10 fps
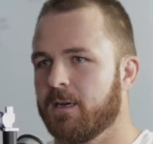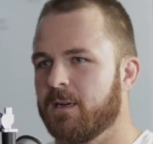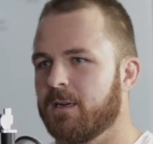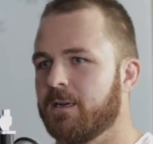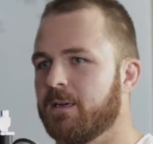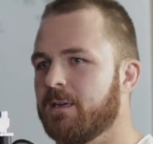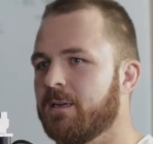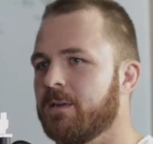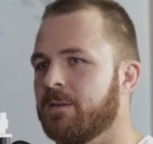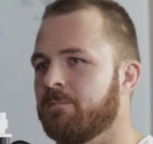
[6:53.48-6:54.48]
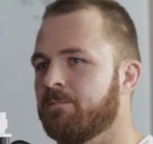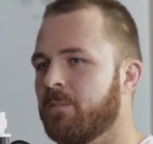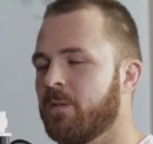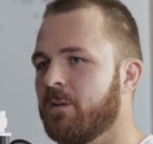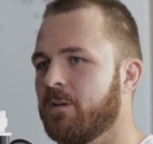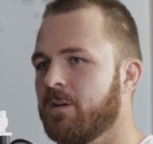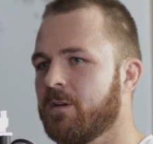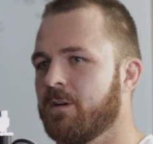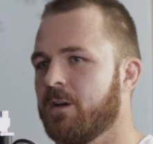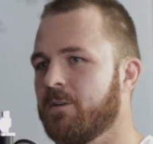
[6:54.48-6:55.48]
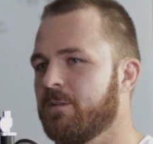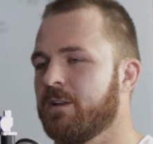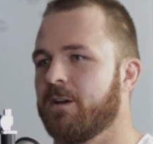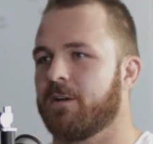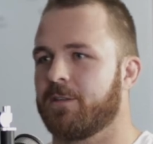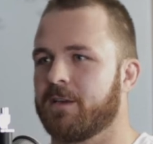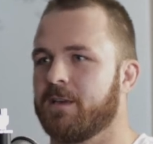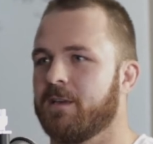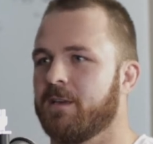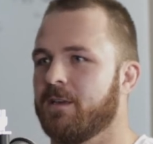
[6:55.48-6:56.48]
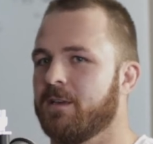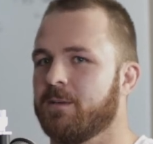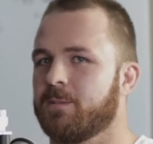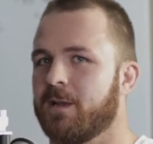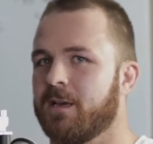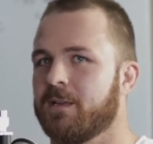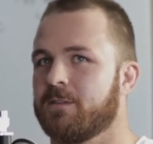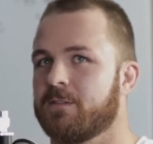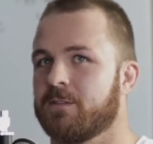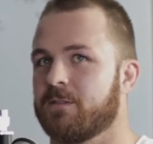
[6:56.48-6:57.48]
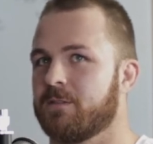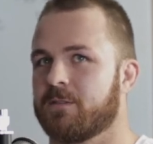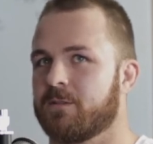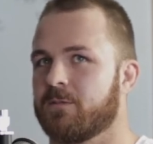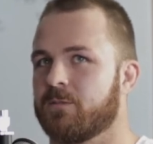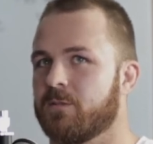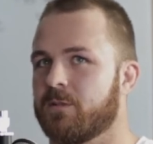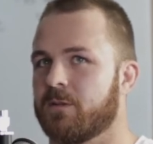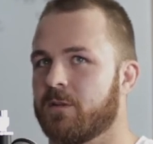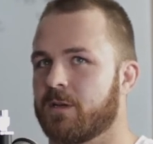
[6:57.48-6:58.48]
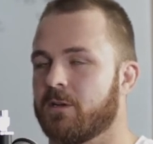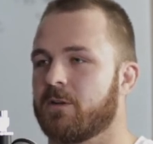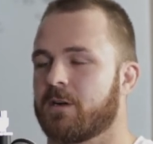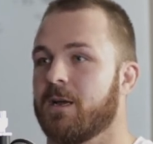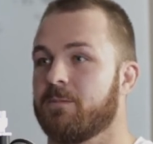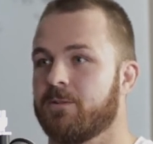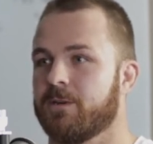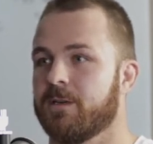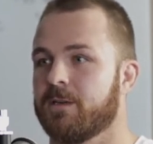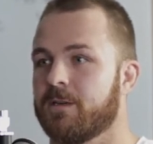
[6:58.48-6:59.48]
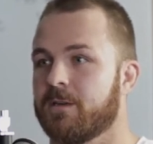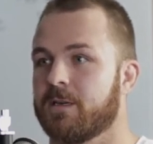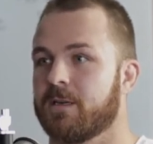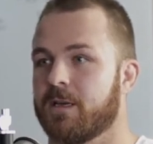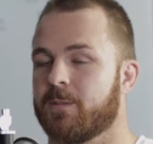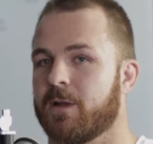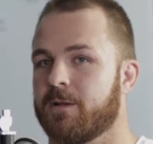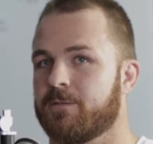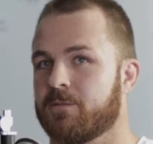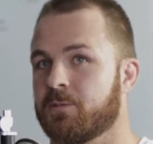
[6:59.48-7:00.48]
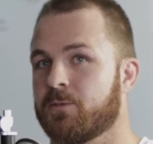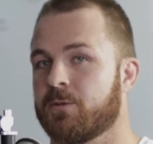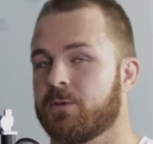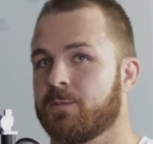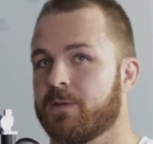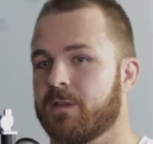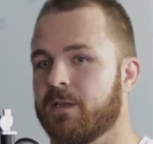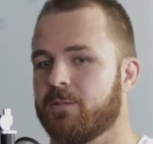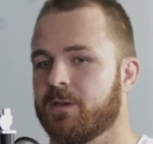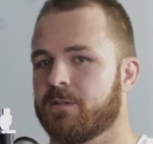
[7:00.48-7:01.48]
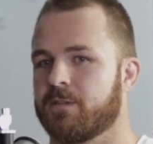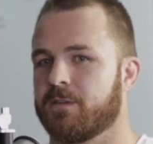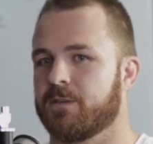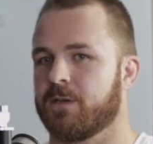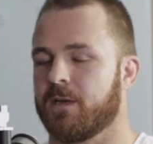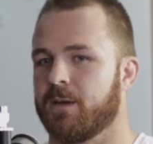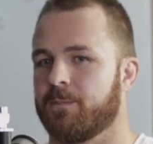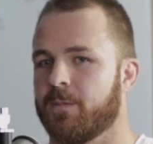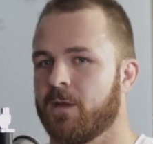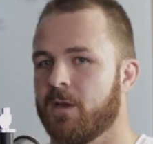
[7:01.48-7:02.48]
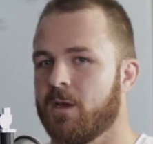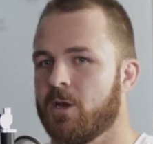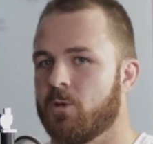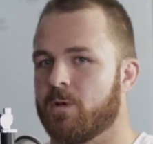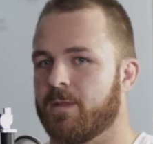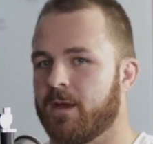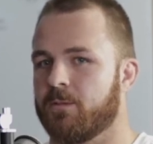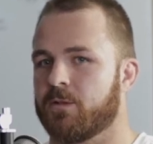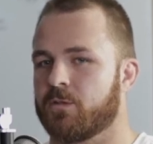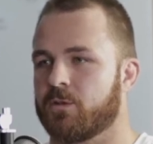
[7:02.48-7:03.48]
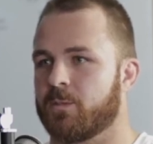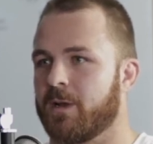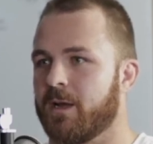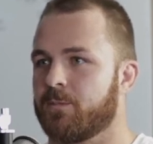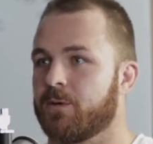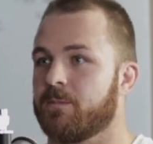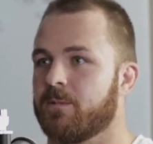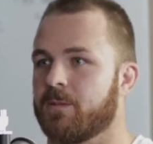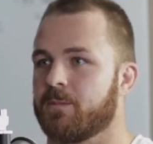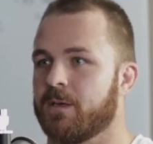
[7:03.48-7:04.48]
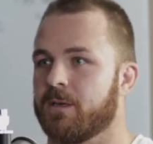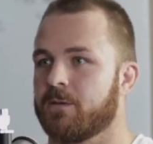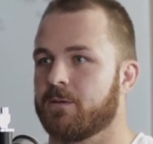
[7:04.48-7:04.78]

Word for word: I don't really know. I think he played like a lot of club footy. Mm. He played for Reporoa, but then he went into when they weren't sort of playing Prem Rugby.